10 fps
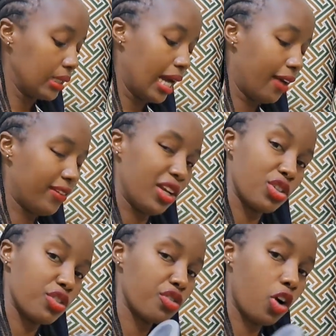have a lot
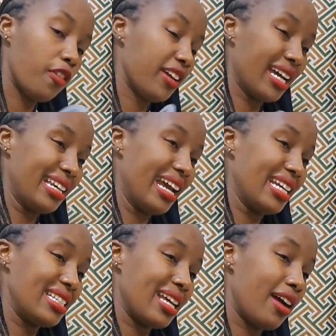of coughing at
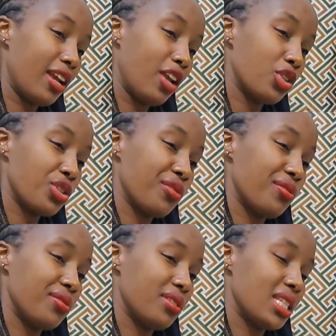night, a lot of
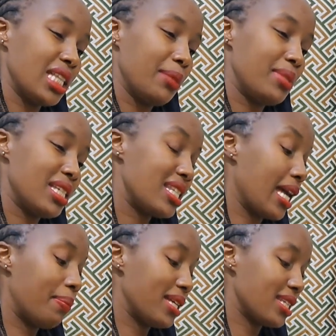sleep
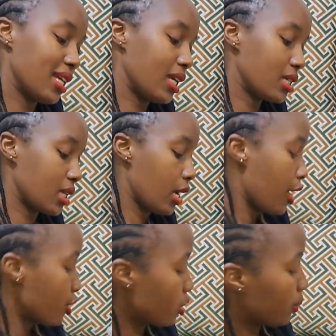disturbances.
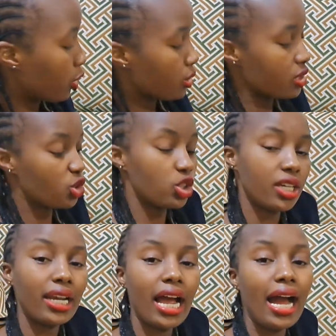So because
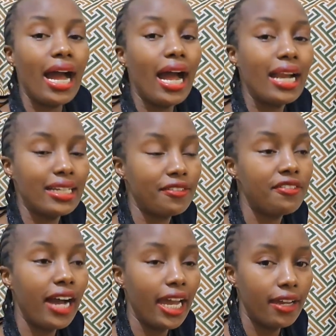children are under
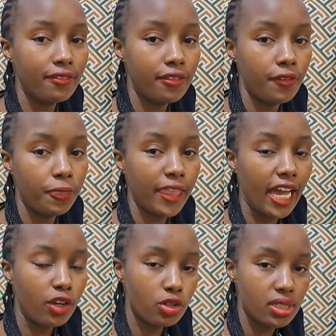5, they are
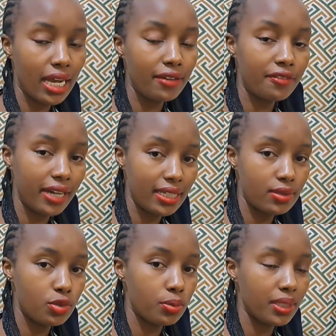not
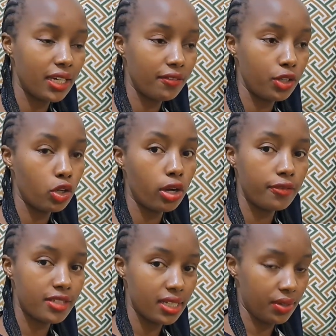advised to be given cough
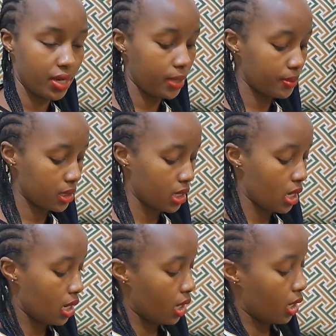syrups.
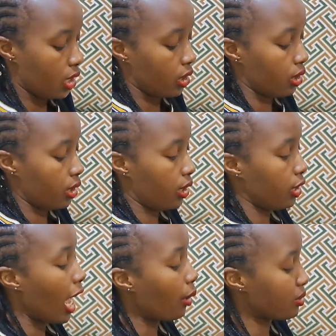
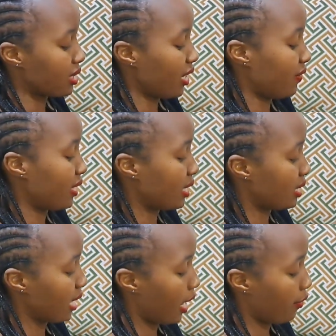I was given this
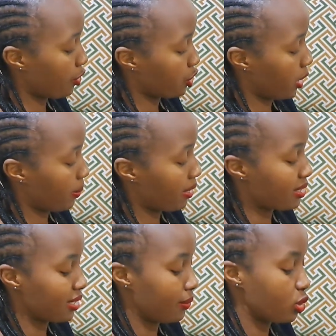chamber.
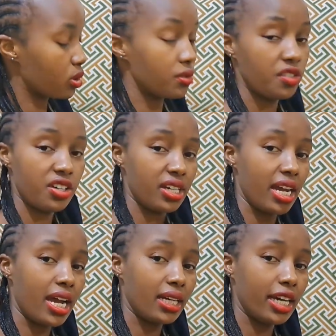This time she was very
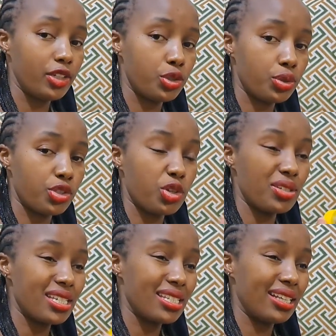young and she was
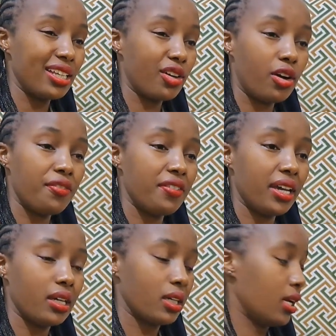consistently
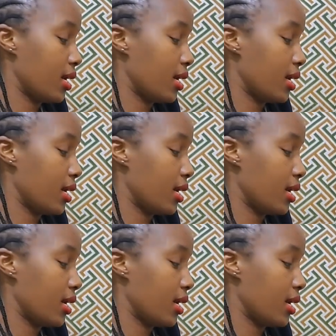coughing.